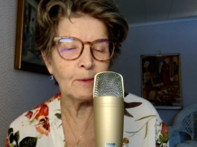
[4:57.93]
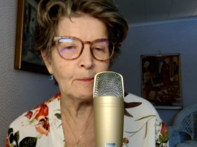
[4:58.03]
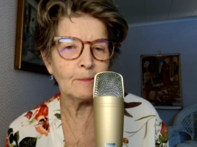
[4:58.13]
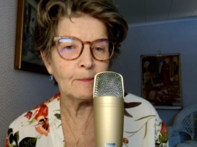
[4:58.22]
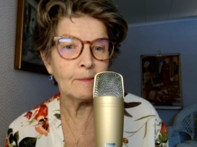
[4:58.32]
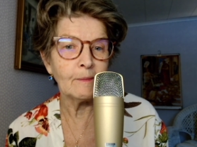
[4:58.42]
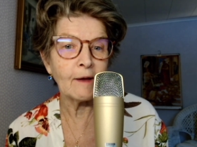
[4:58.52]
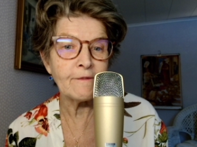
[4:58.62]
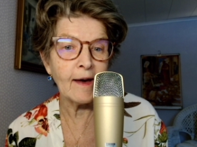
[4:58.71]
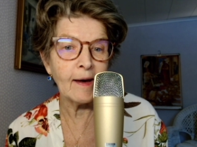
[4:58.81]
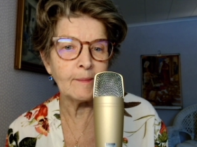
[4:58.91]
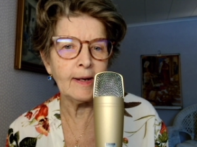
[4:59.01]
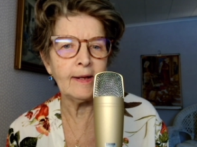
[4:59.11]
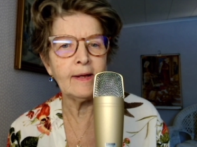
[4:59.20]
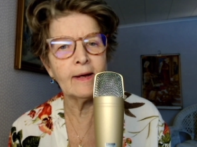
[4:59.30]
my
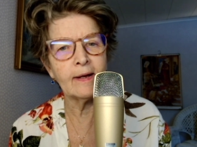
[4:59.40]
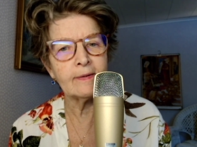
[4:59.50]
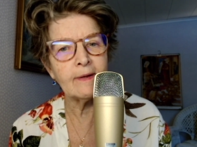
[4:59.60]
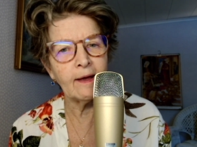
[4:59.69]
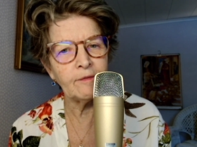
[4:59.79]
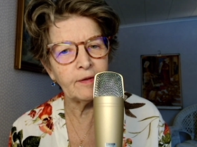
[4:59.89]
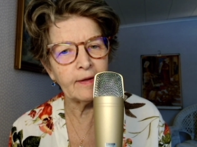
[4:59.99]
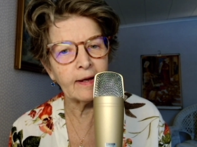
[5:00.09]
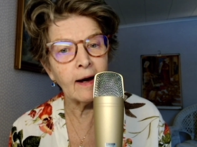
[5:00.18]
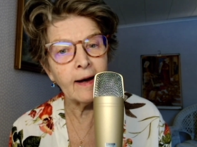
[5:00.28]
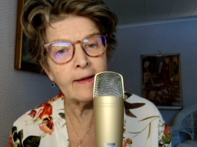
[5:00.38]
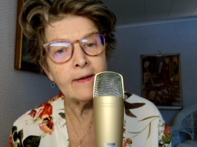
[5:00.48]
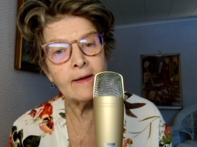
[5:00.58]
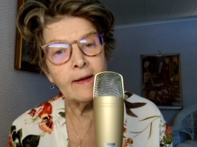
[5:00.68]
family and everything I